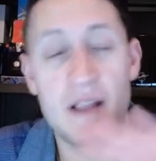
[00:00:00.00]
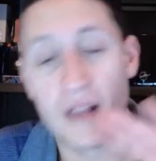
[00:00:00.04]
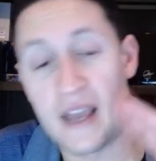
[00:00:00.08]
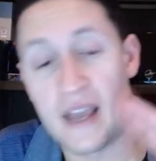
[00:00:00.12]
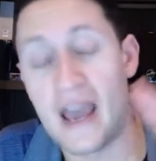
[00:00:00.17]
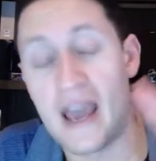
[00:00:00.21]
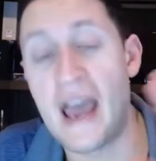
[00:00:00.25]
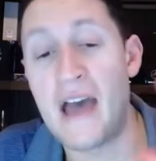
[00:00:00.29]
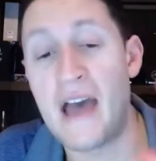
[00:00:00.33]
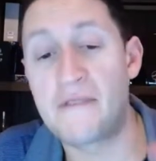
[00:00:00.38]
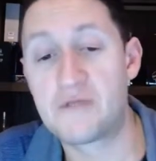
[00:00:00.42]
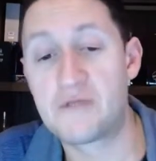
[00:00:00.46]

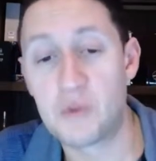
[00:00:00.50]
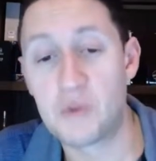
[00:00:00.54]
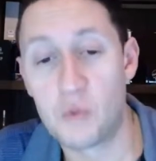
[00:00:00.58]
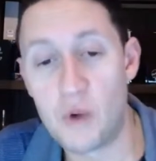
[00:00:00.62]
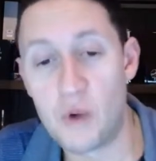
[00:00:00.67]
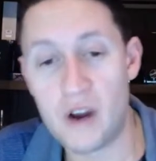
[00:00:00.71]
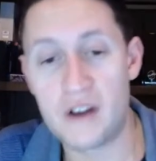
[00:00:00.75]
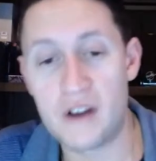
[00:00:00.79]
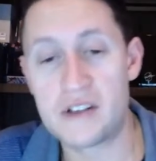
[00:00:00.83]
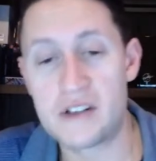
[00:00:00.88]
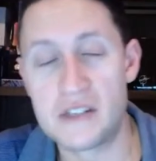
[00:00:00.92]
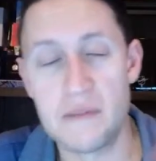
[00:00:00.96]
Like I have to
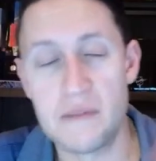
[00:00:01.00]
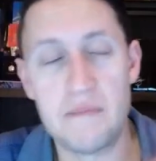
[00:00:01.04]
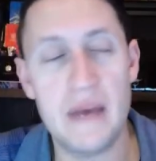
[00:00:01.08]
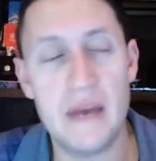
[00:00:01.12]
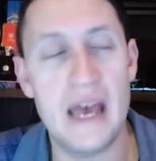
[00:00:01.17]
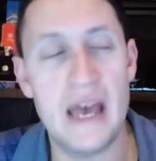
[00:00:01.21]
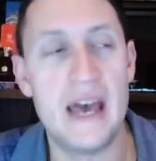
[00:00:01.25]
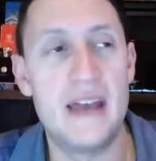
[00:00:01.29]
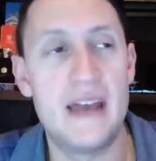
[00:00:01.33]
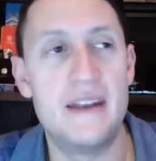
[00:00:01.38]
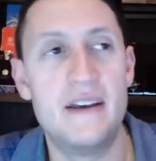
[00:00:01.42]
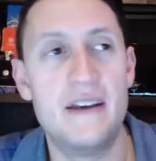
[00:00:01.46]
wear it to
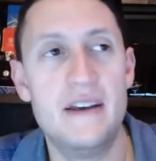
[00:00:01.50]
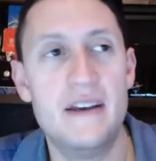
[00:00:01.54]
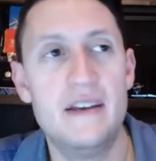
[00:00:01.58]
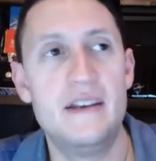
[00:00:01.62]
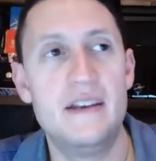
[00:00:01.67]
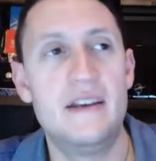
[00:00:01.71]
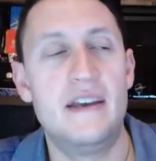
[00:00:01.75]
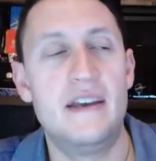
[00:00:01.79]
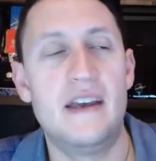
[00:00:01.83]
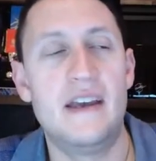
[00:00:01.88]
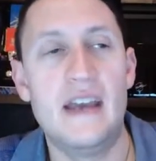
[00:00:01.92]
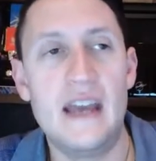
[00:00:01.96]
bed,
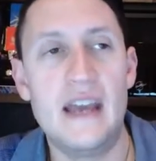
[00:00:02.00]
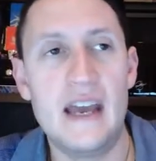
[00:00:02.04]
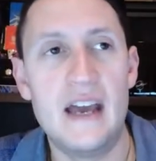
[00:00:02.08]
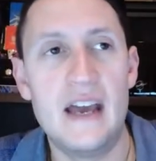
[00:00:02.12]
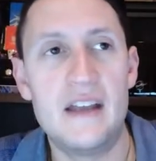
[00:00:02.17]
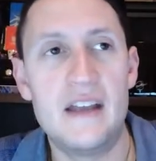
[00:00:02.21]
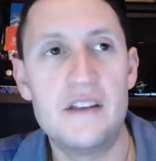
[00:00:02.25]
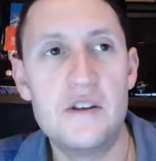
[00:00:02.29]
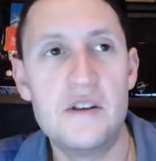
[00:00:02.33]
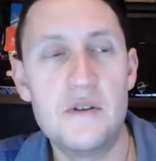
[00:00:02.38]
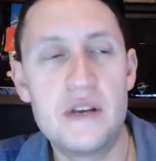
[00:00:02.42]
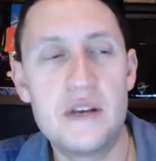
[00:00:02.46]

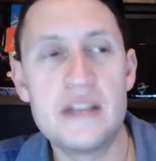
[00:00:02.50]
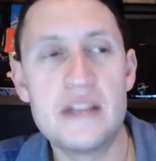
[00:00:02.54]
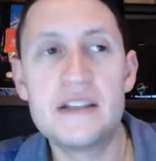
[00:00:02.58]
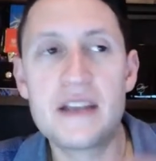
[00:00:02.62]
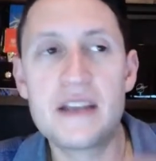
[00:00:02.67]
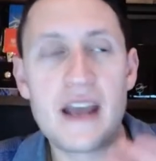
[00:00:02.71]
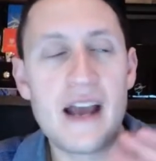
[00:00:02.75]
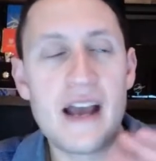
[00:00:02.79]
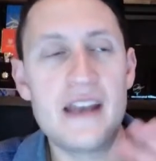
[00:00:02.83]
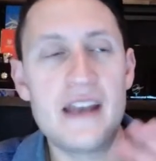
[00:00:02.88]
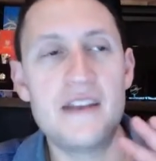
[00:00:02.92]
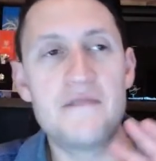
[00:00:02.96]
and you
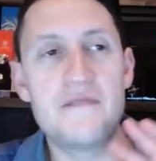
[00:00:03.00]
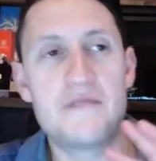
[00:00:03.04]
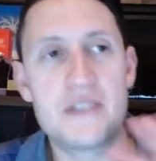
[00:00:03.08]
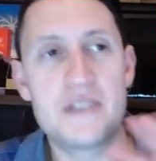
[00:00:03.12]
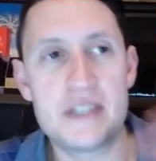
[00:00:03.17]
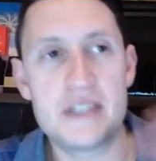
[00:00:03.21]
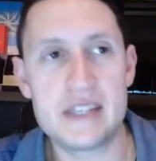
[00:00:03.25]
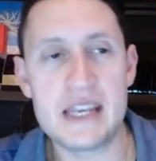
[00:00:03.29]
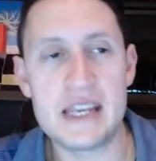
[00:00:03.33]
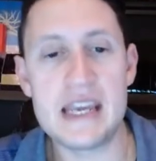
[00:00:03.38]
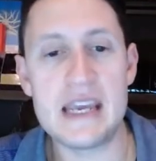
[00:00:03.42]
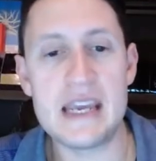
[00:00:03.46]
can kind of
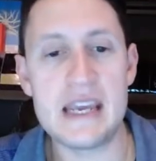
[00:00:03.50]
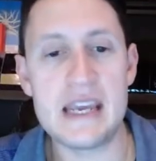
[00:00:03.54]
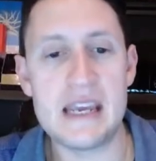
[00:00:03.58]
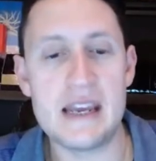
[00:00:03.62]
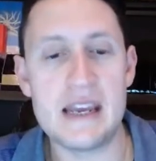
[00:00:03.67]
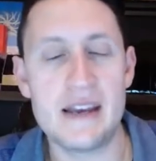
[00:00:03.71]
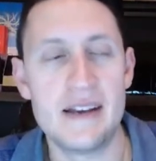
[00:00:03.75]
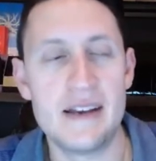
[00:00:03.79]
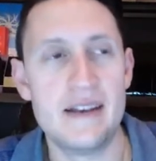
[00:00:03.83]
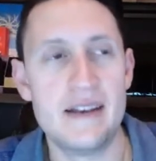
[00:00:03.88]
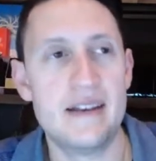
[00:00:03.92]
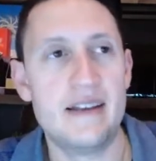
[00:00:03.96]

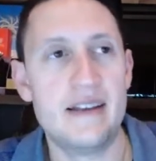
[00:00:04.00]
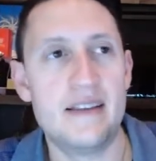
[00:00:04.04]
see